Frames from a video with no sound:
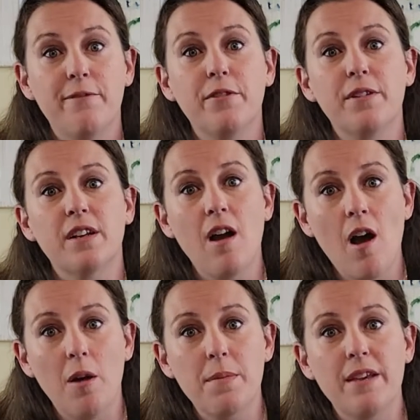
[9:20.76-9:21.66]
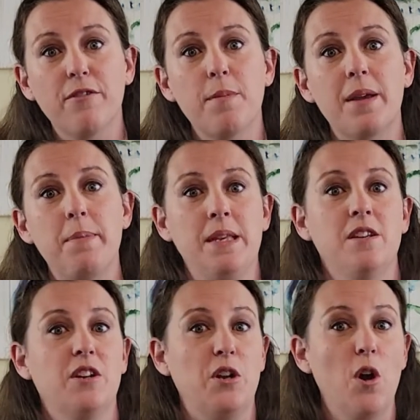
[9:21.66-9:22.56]
Feel free to call me for my
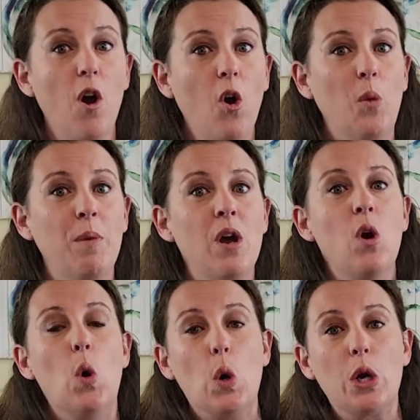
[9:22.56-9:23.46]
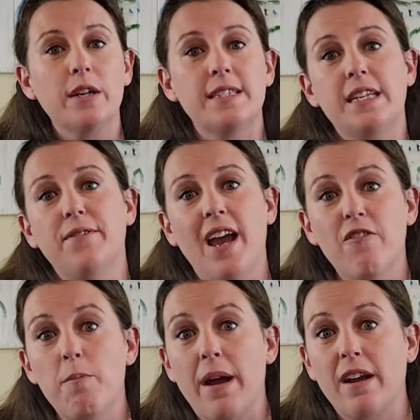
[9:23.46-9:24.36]
opinion on your home or see if I
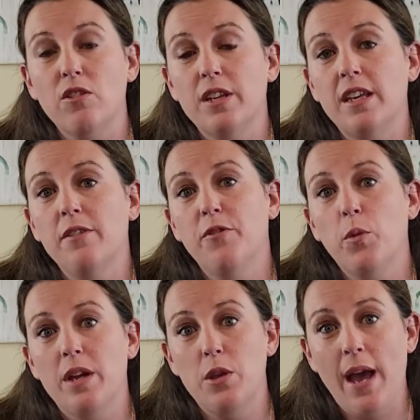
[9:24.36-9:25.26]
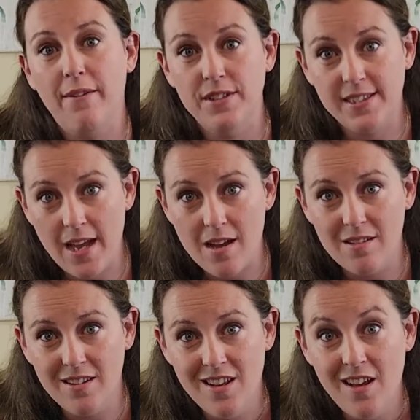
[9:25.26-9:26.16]
have a buyer looking for what you have to
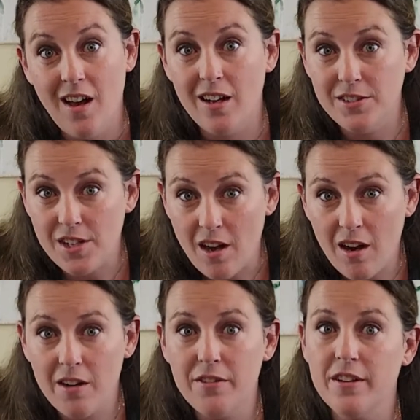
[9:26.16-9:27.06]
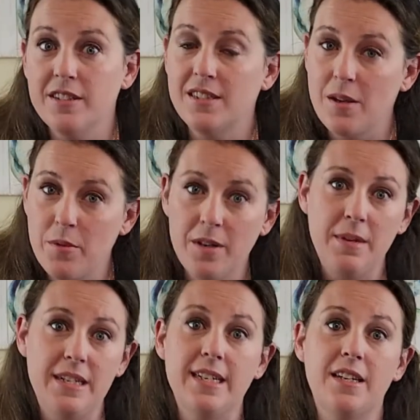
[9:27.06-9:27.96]
sell. Odds are there is someone in
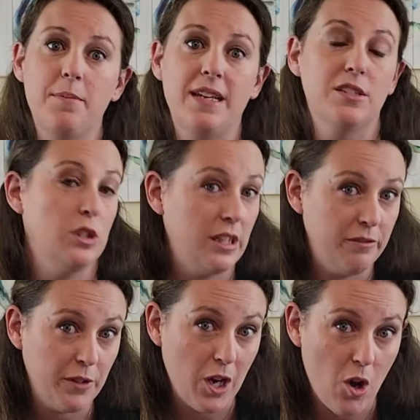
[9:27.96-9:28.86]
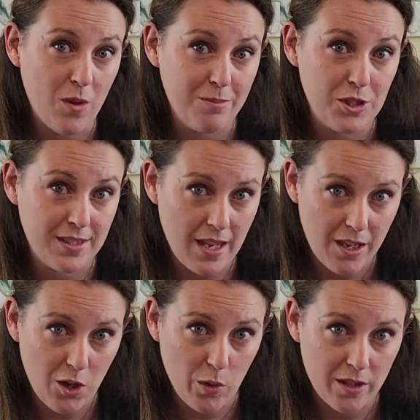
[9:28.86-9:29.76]
my database looking for a home just
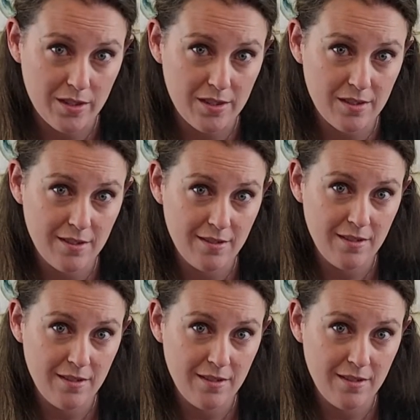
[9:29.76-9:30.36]
like yours.